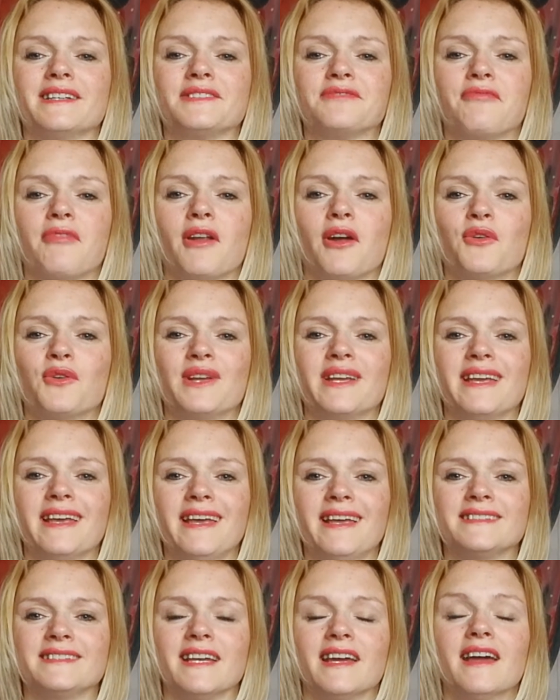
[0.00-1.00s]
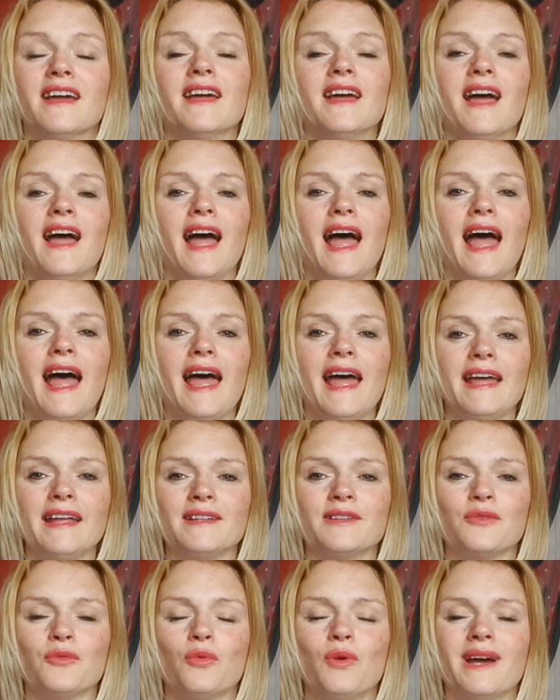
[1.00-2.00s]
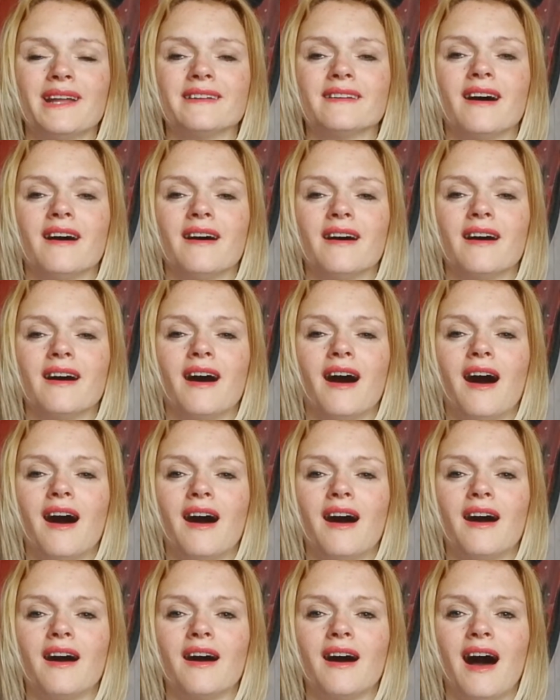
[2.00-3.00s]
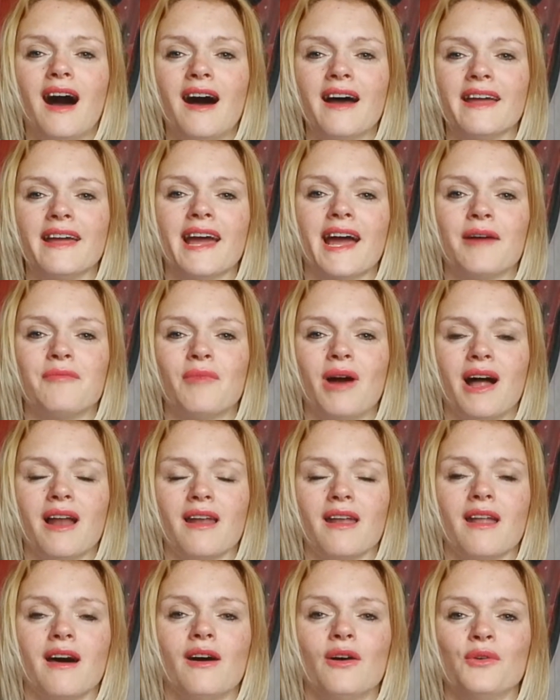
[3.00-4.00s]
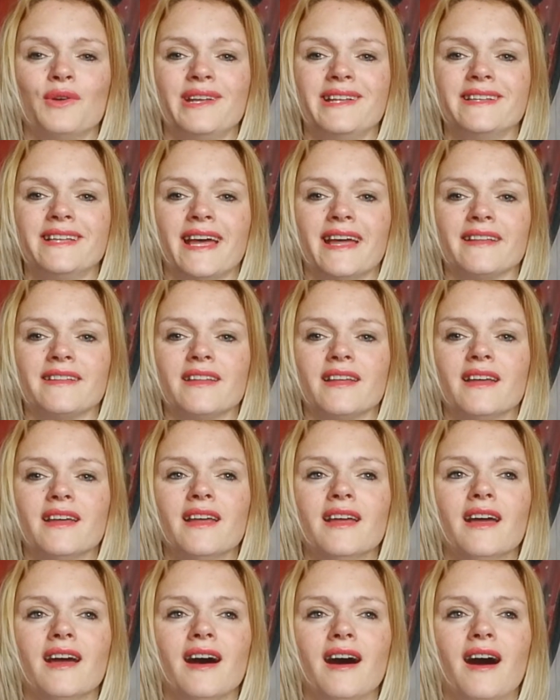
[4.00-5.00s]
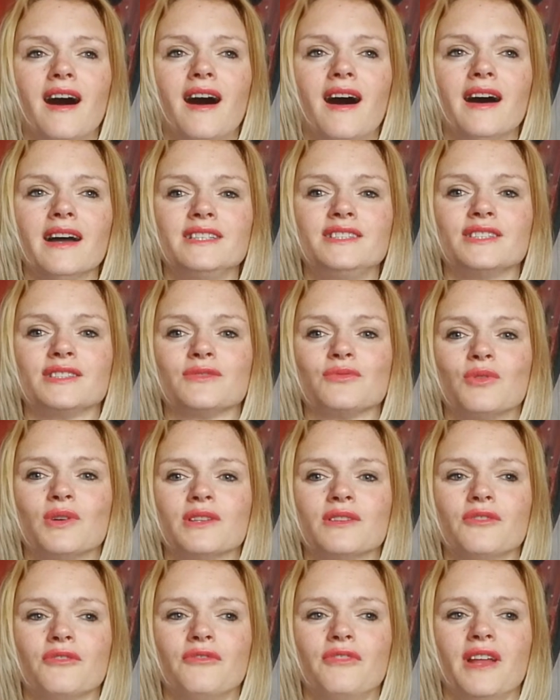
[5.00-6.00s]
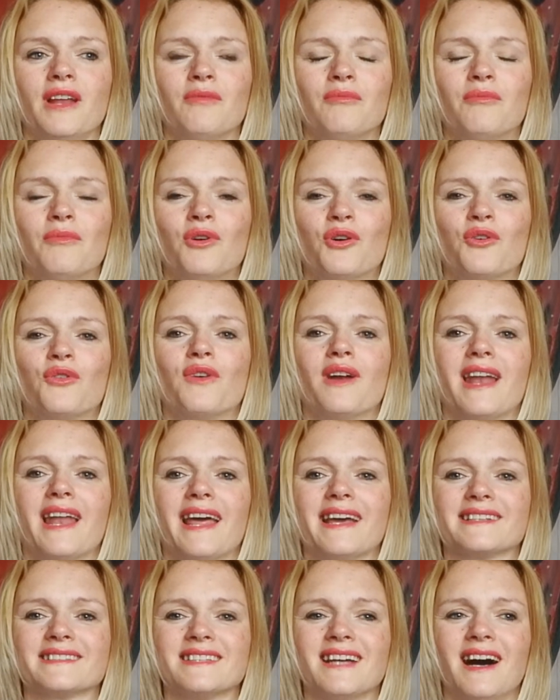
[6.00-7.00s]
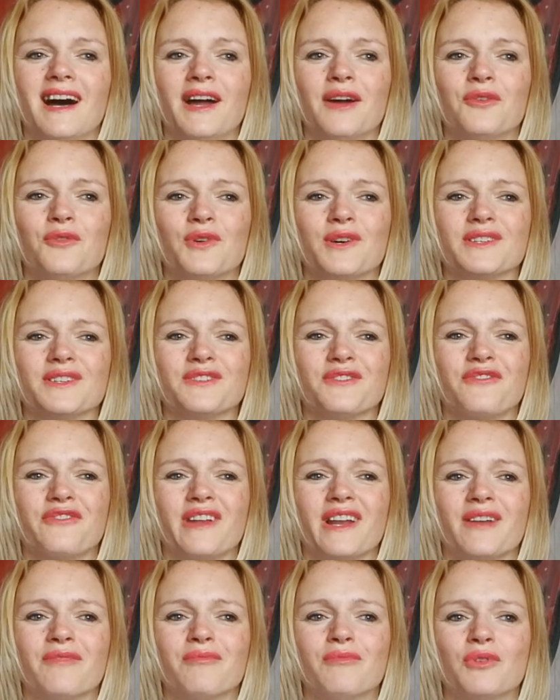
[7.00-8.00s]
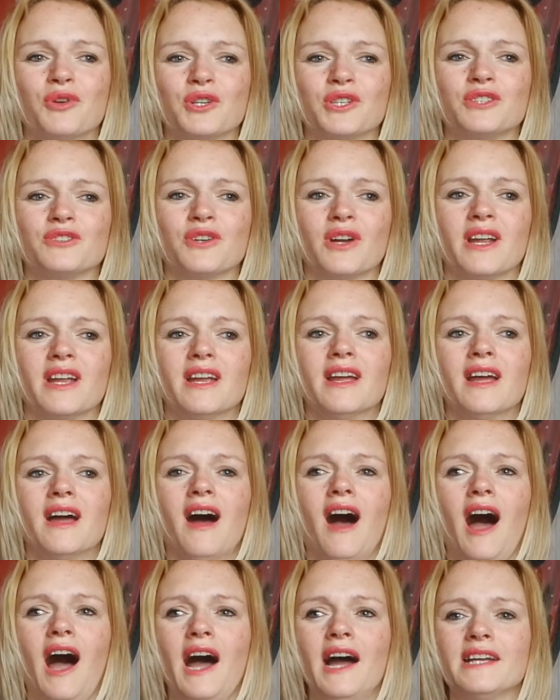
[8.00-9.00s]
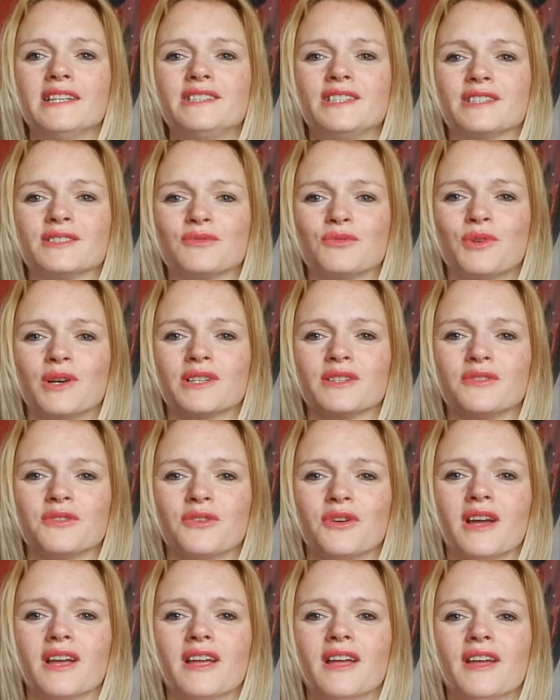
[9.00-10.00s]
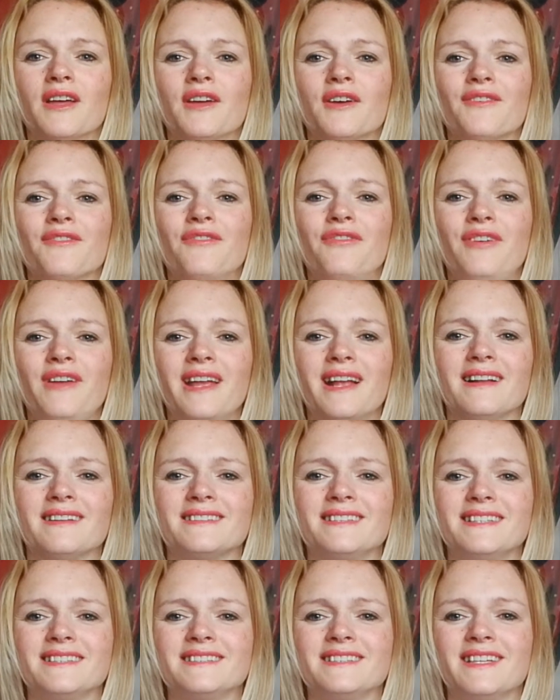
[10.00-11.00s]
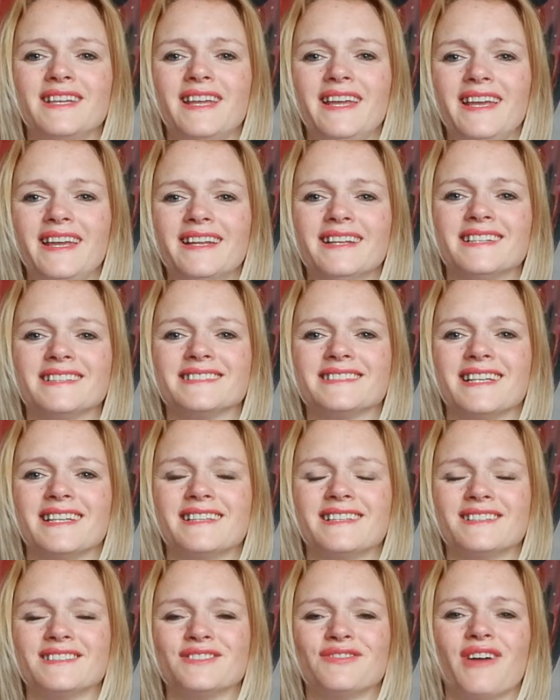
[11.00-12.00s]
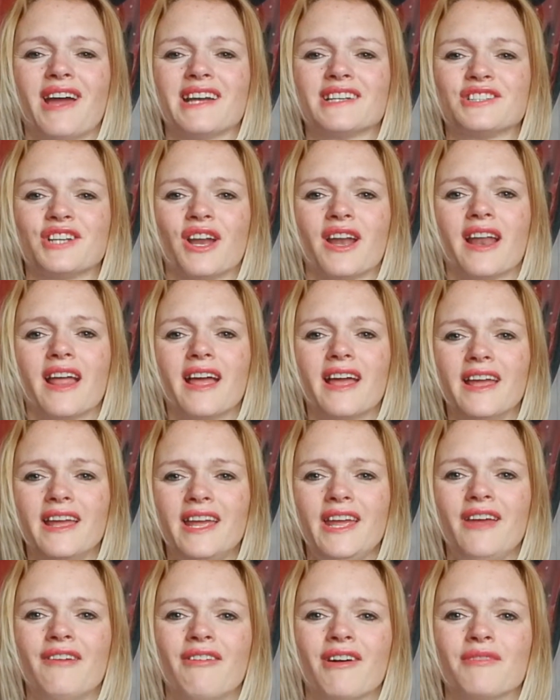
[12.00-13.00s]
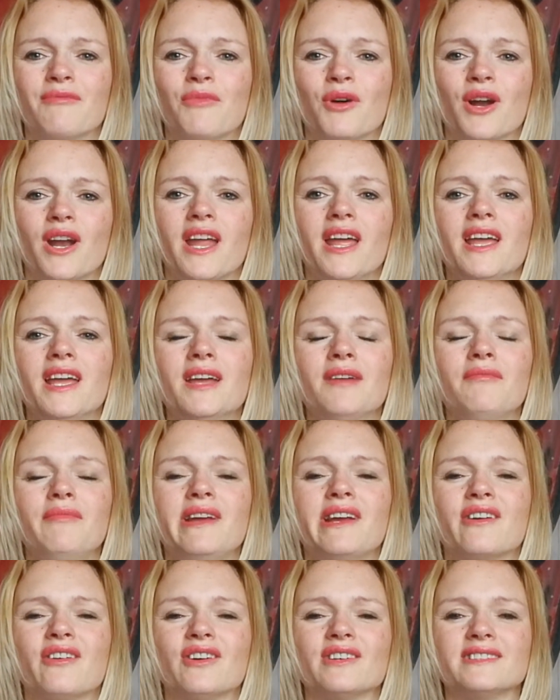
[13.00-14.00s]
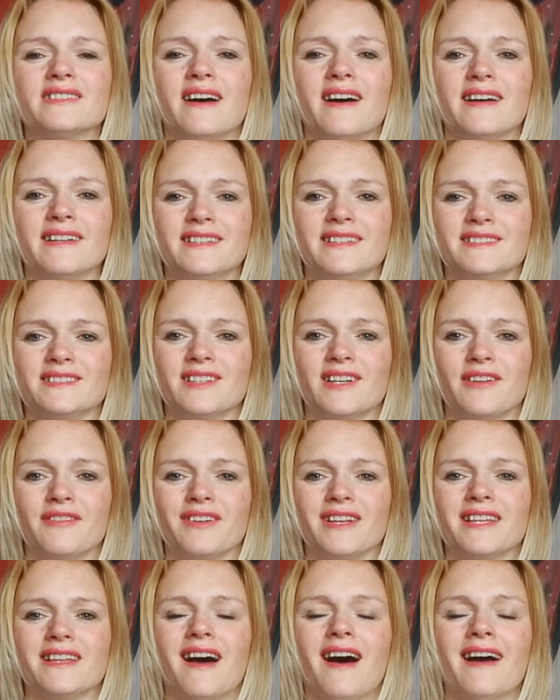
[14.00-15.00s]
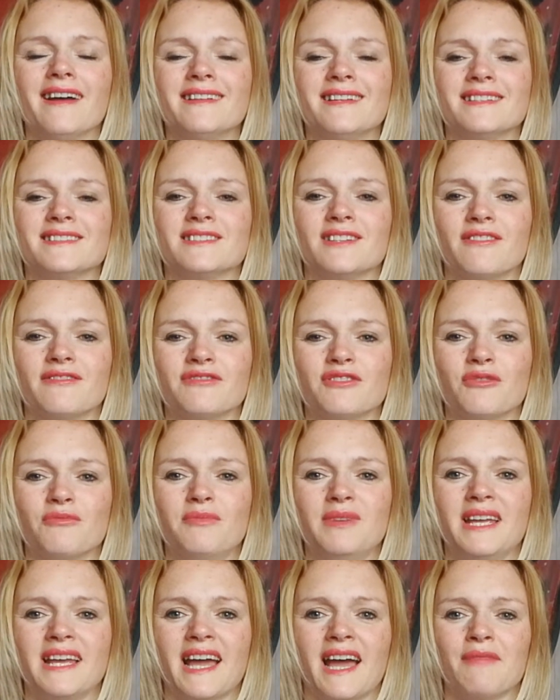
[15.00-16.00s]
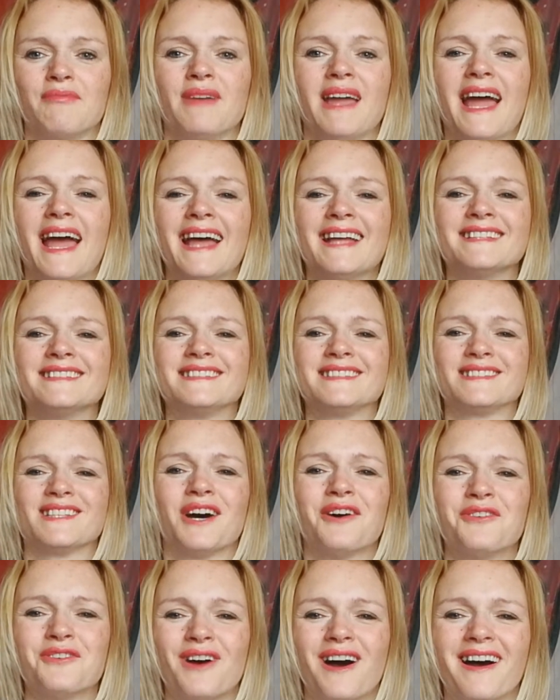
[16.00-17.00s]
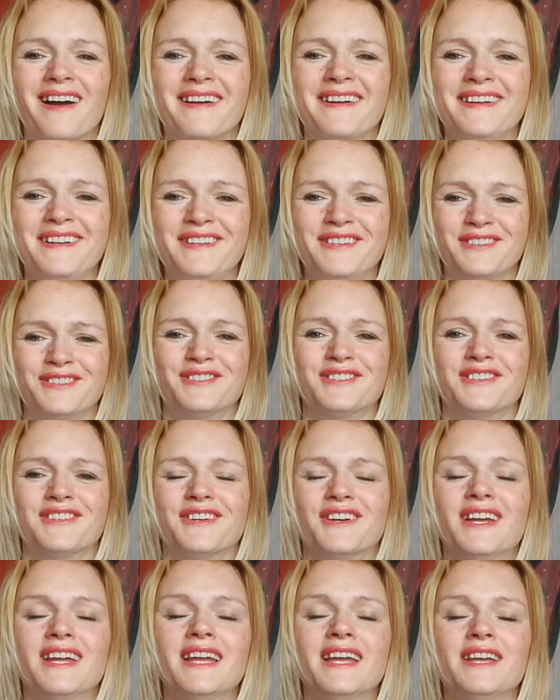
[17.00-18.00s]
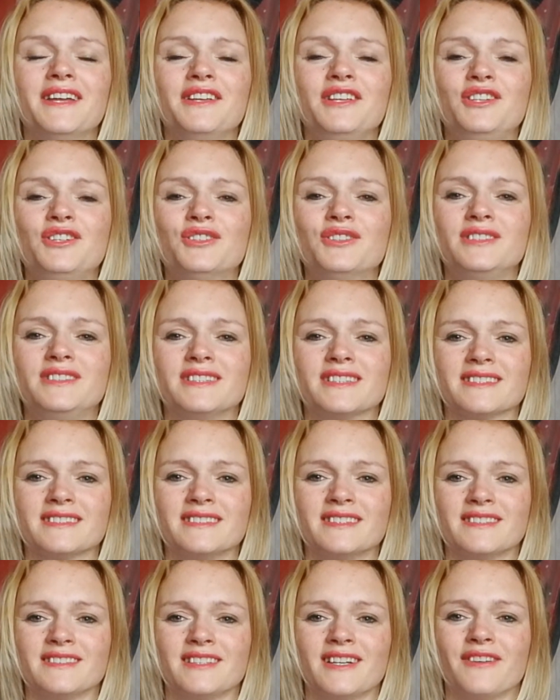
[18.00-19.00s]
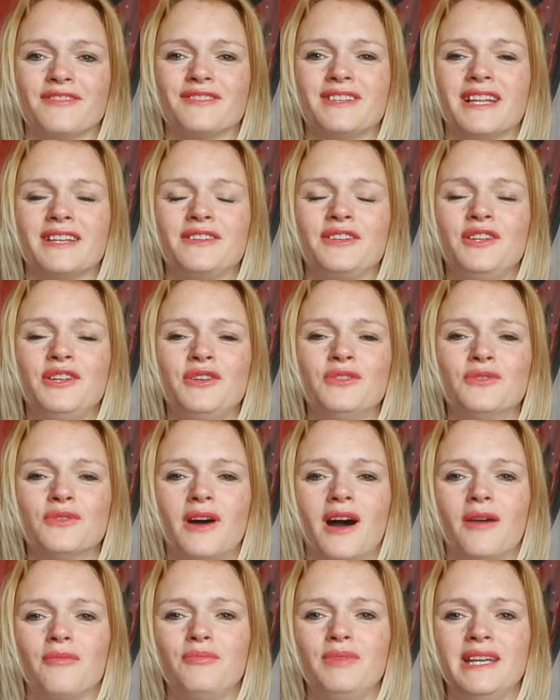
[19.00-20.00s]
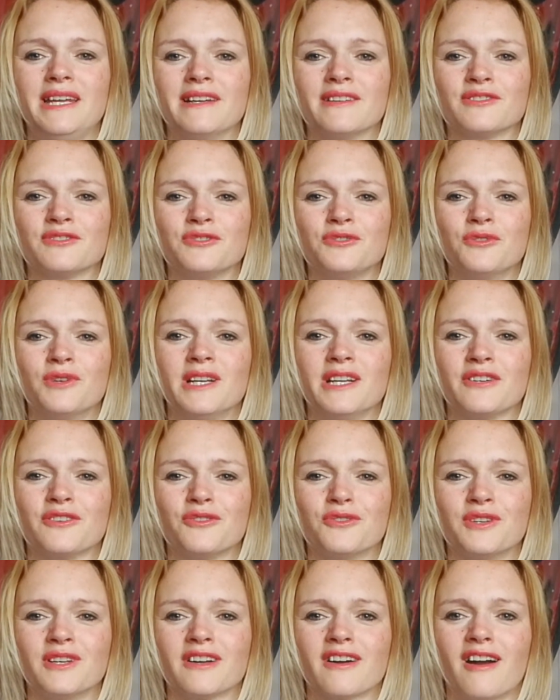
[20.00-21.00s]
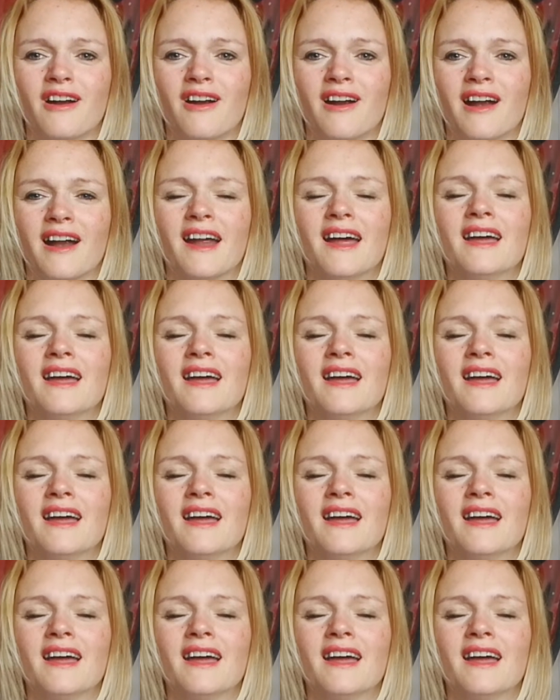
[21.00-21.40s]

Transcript: flowing easy. And when I am allowing that, I just want to feel more relaxed. I want to feel more joy. I just want to feel this inner satisfaction even more, because I deserve it. I deserve to be happy. And so are you. You just deserve that you are being truly who you are.